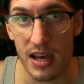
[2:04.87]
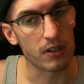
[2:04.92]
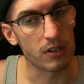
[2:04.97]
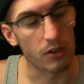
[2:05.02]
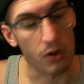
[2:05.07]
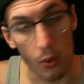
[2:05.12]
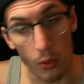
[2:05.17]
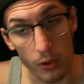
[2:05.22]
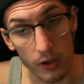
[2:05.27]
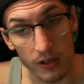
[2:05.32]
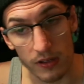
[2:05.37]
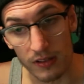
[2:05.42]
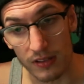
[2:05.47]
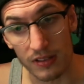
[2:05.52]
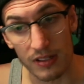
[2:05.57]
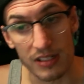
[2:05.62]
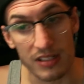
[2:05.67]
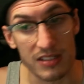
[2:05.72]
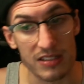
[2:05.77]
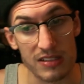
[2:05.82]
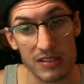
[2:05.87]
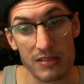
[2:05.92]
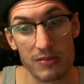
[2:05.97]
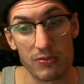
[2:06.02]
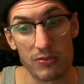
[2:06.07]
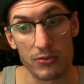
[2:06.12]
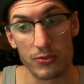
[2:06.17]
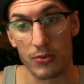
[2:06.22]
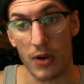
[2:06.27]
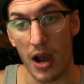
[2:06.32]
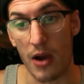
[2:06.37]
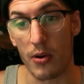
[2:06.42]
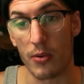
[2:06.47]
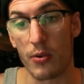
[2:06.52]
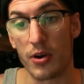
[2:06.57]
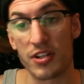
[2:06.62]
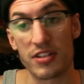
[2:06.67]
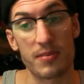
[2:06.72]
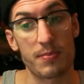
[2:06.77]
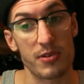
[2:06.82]
Going into how I
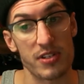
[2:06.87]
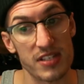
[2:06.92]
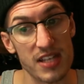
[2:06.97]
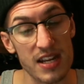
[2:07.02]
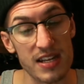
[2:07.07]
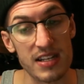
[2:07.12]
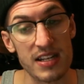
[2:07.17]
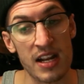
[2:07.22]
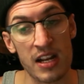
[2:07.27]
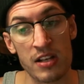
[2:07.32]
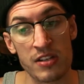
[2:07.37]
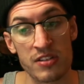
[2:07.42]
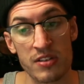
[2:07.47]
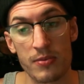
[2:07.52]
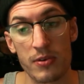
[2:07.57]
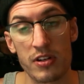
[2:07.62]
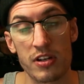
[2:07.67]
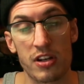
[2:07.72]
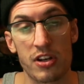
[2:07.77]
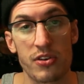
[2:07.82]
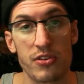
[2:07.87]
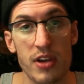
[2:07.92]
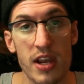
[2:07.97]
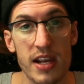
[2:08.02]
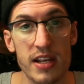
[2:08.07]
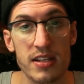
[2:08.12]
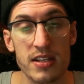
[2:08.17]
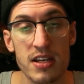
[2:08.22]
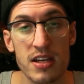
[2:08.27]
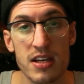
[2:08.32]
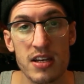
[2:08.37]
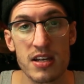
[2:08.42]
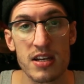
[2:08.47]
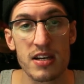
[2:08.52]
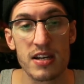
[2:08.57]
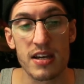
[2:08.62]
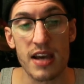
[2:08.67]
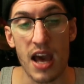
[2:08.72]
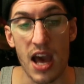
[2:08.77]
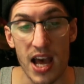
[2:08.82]
wanted to present it, I also want to create
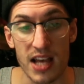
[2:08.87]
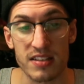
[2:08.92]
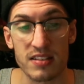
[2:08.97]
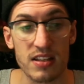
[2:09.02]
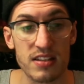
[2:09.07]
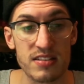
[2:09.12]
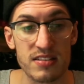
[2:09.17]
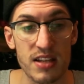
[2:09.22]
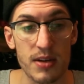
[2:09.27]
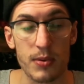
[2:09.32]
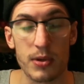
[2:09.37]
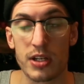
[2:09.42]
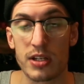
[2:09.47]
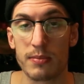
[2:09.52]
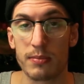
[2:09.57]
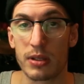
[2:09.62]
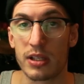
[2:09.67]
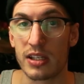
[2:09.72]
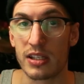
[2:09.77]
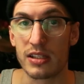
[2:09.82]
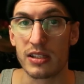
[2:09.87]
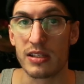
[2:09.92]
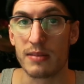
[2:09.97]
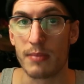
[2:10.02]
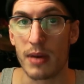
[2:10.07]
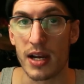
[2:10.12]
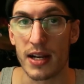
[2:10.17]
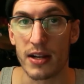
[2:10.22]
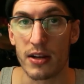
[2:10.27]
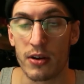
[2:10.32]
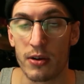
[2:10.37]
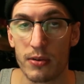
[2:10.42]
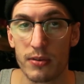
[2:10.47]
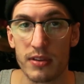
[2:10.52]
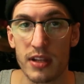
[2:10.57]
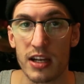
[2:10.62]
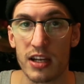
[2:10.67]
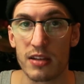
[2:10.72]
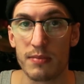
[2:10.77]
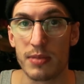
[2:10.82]
assets that were completely my own
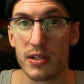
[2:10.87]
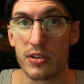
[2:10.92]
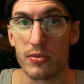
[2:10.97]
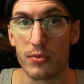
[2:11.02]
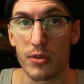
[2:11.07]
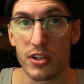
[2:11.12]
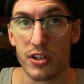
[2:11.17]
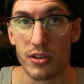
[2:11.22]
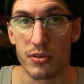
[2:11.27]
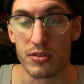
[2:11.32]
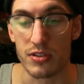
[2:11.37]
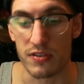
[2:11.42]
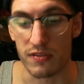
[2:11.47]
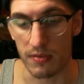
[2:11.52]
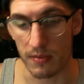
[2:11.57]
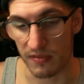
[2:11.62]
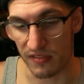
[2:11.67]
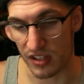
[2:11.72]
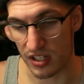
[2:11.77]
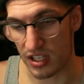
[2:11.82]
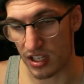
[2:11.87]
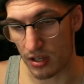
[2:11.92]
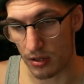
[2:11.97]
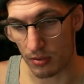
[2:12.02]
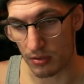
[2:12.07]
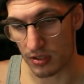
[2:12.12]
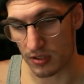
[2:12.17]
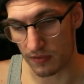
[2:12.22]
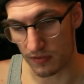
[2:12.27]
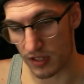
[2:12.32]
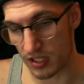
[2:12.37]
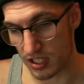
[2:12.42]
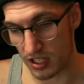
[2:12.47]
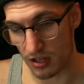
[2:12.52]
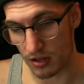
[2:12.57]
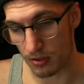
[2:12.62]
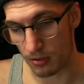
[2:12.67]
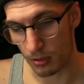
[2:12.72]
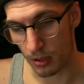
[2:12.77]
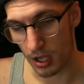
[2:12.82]
that could be reused from video to
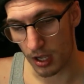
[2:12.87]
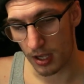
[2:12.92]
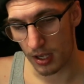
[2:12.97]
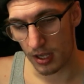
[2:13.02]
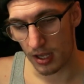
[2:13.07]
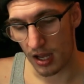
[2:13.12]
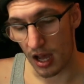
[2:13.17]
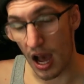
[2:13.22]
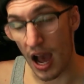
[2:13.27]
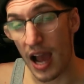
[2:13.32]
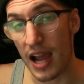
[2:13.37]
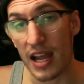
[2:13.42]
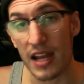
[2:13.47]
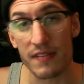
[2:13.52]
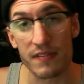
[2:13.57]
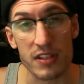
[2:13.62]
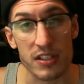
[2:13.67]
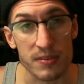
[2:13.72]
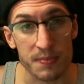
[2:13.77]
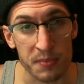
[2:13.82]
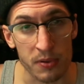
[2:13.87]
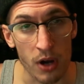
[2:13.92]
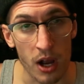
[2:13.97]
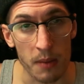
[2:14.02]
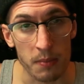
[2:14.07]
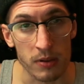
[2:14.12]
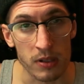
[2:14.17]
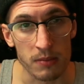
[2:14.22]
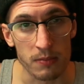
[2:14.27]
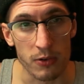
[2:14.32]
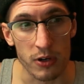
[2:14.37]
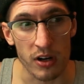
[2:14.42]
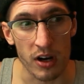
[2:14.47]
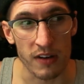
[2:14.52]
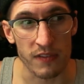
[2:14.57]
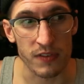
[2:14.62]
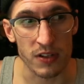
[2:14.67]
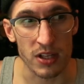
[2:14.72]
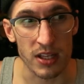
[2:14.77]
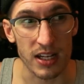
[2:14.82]
video. I have this problem where
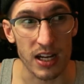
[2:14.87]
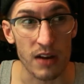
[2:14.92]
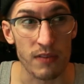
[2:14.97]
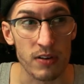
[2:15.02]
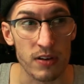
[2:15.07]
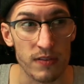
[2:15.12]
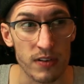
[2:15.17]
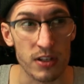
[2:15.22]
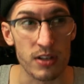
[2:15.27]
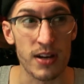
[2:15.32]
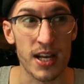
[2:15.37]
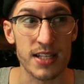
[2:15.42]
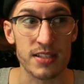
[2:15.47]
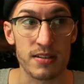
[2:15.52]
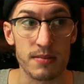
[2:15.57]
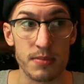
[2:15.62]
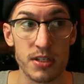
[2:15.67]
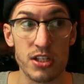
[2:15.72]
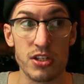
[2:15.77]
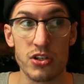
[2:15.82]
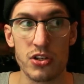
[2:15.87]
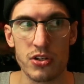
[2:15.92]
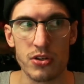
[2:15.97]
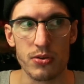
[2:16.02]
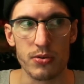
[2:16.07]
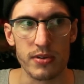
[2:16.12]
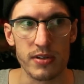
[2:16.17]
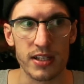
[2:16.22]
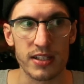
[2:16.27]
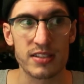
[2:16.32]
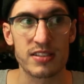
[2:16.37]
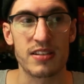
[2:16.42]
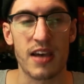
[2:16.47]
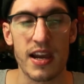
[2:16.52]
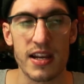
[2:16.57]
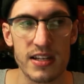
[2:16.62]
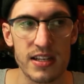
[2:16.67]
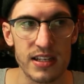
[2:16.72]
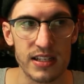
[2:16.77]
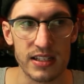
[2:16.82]
I feel like every video has to be new and
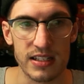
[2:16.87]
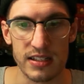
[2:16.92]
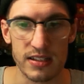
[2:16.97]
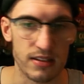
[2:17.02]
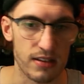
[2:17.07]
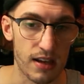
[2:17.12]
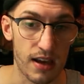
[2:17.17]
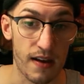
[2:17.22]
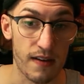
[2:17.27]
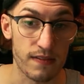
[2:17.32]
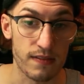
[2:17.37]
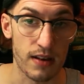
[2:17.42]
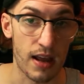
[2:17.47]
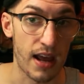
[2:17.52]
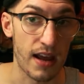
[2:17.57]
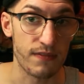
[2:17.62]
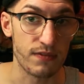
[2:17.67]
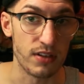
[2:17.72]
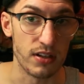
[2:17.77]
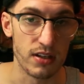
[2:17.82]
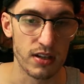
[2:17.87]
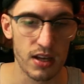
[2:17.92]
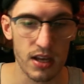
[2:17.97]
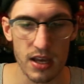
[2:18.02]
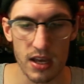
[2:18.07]
exciting and I have to